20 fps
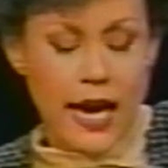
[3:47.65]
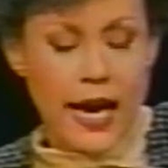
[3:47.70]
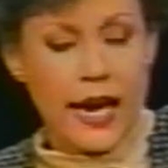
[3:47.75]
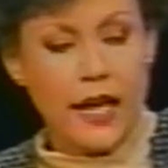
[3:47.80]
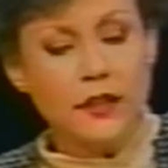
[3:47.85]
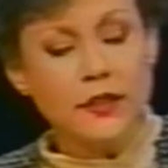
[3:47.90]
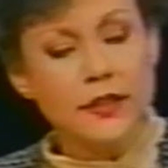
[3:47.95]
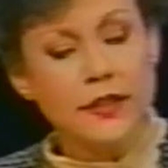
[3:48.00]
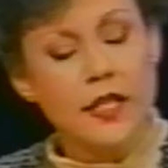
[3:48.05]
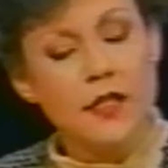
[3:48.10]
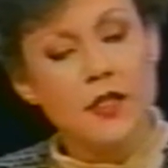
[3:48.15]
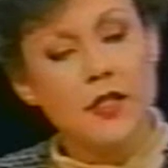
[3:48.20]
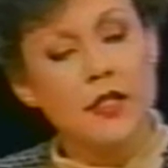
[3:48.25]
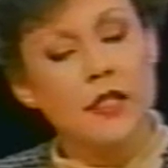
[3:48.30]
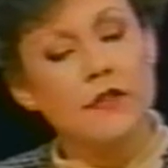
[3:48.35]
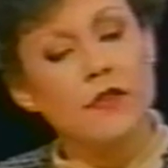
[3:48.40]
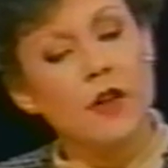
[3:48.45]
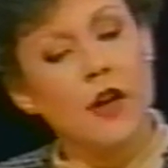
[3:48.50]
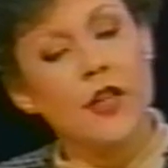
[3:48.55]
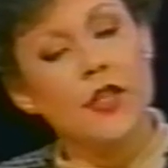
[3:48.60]
How
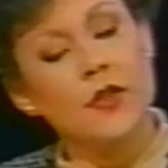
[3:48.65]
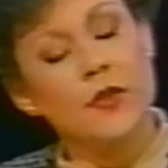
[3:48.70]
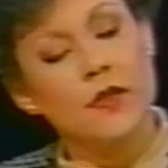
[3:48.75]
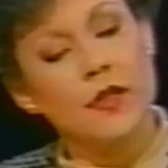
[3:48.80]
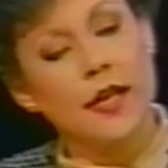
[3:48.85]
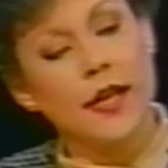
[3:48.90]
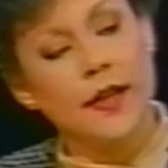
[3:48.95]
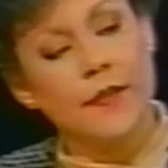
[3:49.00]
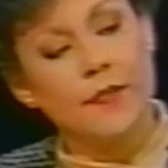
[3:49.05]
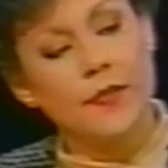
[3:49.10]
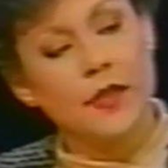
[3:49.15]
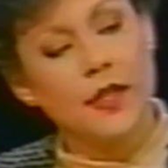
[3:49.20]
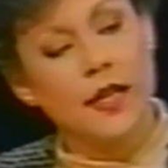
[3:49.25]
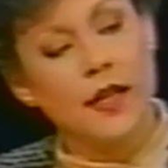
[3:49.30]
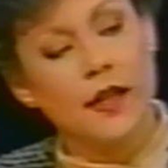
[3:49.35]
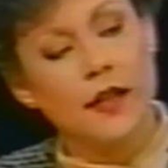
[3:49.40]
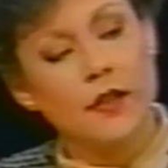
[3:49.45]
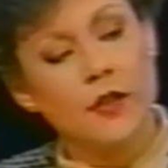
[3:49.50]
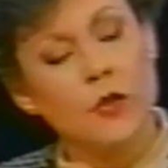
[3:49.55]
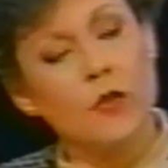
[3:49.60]
sensitive are you that,
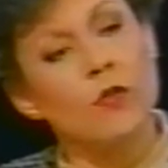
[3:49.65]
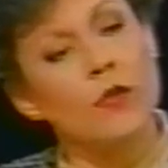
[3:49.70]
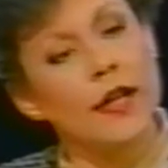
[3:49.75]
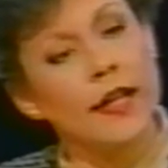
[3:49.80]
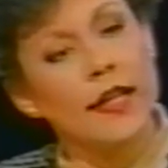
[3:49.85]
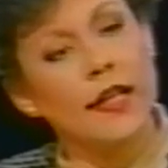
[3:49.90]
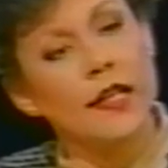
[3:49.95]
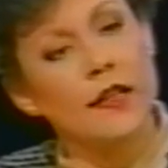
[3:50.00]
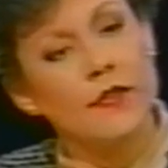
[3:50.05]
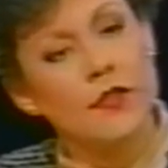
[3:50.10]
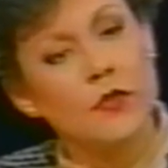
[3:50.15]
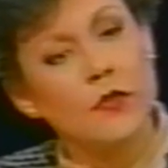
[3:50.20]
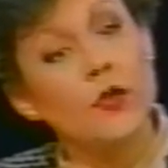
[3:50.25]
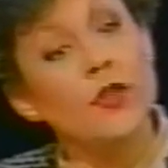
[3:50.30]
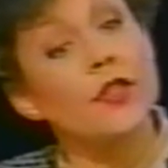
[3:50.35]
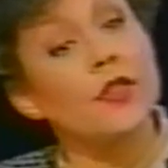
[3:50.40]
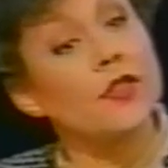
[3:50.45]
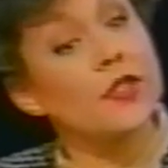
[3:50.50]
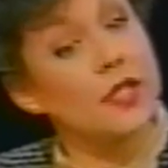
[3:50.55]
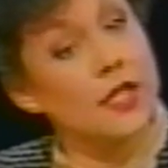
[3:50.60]
that the raves
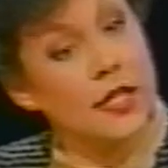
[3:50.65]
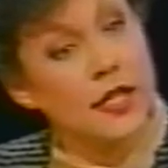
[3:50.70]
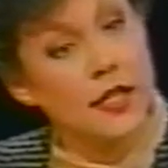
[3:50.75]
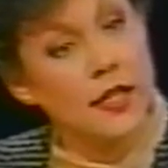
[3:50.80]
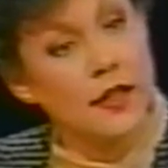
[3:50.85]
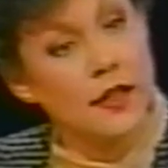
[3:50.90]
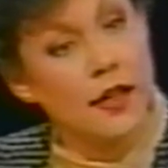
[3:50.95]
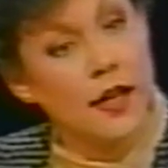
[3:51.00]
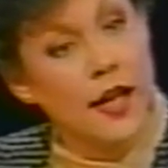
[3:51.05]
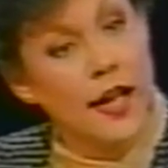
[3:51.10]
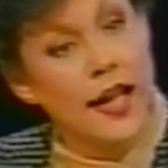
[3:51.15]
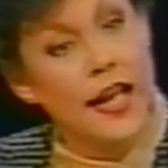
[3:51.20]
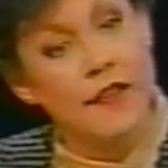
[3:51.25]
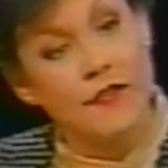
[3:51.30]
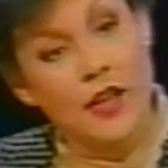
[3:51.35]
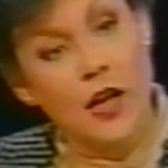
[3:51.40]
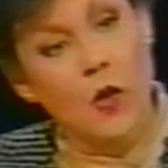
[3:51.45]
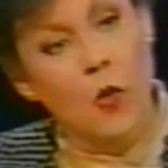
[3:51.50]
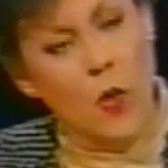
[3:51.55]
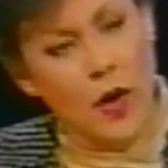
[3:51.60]
for your singing
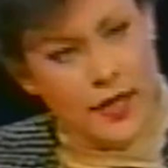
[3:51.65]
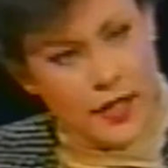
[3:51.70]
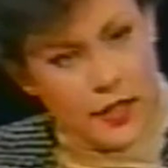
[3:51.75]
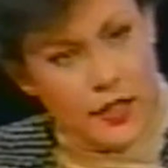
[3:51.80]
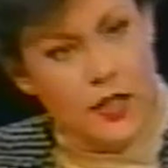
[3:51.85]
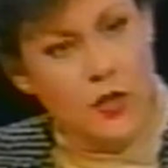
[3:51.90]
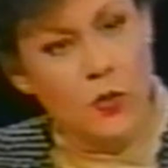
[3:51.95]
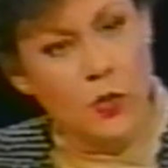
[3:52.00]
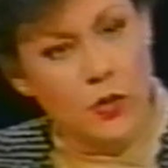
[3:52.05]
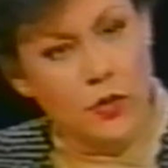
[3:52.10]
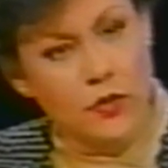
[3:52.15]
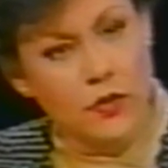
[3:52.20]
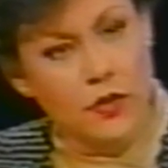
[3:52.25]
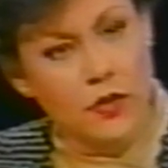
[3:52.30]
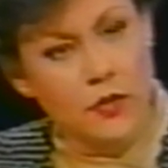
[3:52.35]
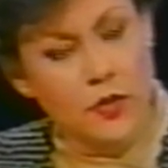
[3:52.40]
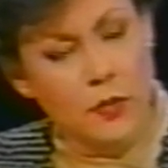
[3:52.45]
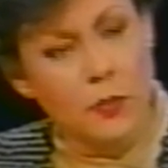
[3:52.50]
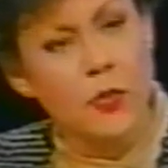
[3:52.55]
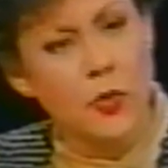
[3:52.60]
have not quite equaled
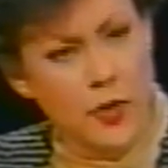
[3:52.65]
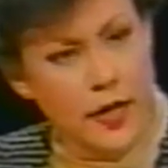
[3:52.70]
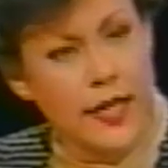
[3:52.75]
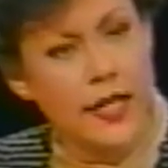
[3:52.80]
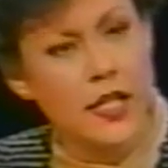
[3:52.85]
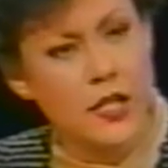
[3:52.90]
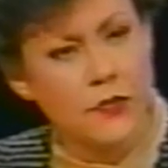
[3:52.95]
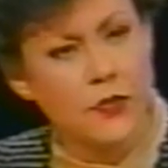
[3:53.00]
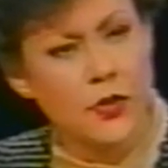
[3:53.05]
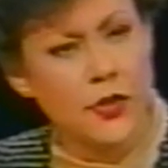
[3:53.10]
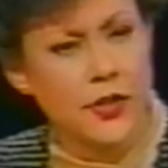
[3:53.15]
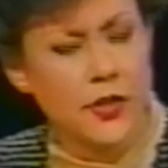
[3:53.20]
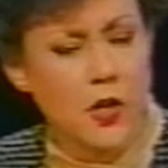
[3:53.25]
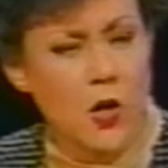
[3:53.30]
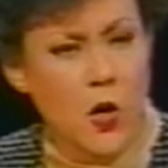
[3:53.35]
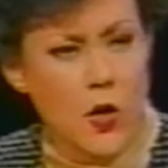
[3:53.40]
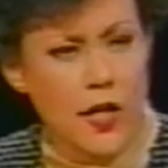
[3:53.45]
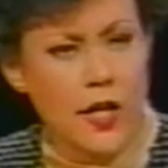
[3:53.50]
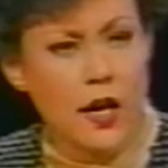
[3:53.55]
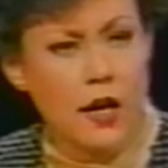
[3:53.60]
the, the praise for your
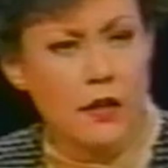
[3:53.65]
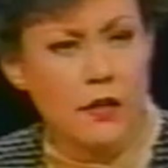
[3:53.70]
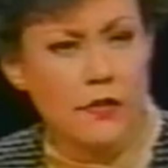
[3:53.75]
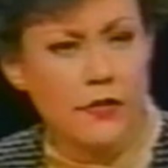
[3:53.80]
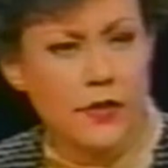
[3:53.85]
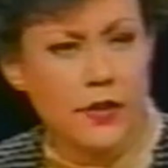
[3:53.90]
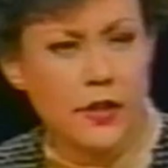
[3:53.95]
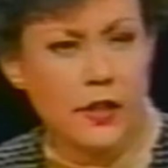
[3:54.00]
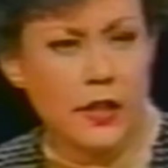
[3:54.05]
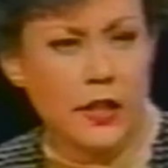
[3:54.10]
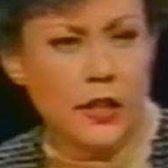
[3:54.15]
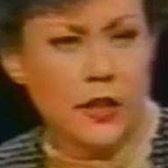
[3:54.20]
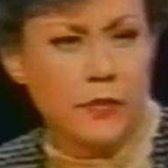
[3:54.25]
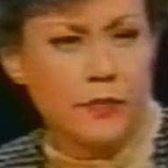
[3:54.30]
choreography?